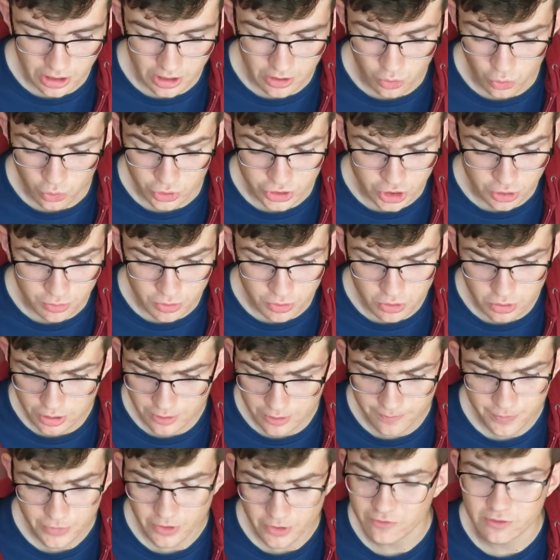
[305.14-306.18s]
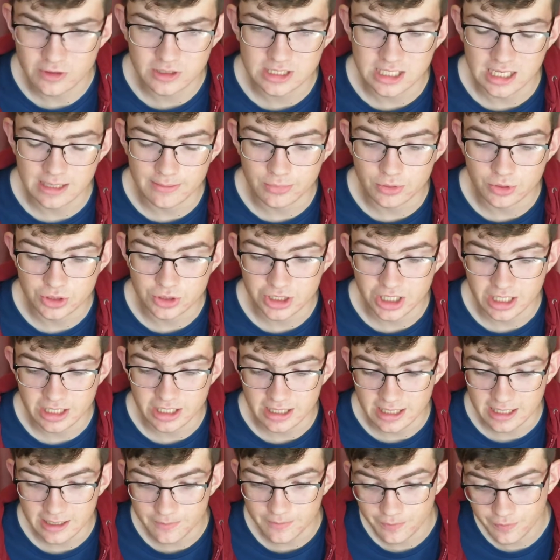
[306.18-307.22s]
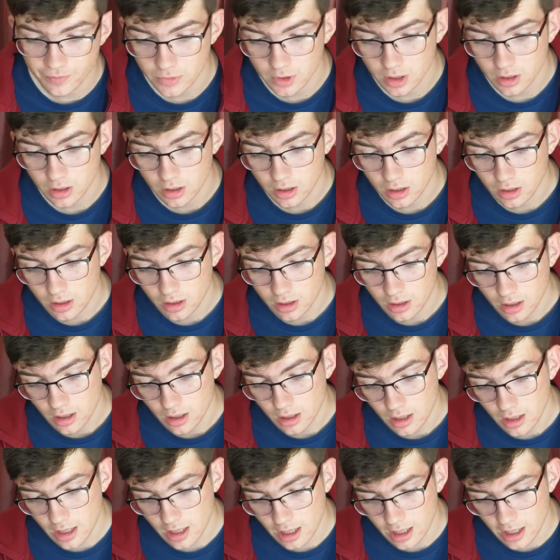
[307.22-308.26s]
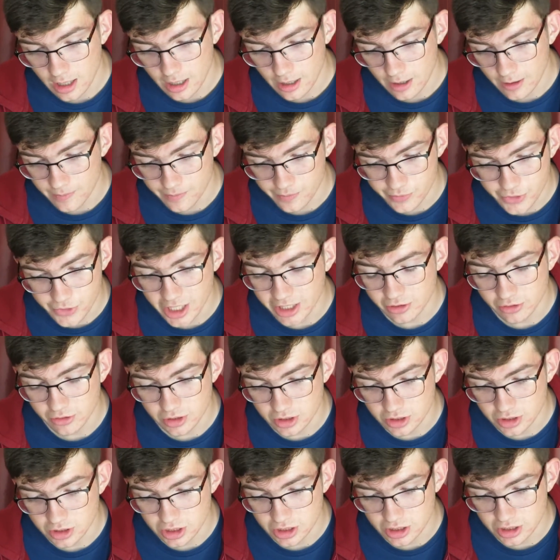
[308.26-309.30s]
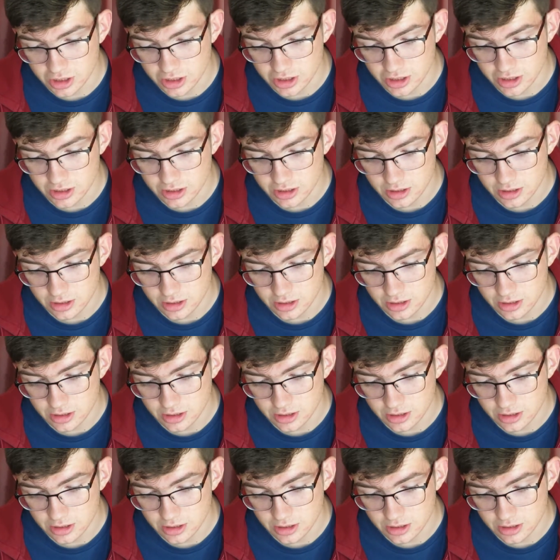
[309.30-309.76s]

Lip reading: audiobook, for example Jane Eyre, then you can just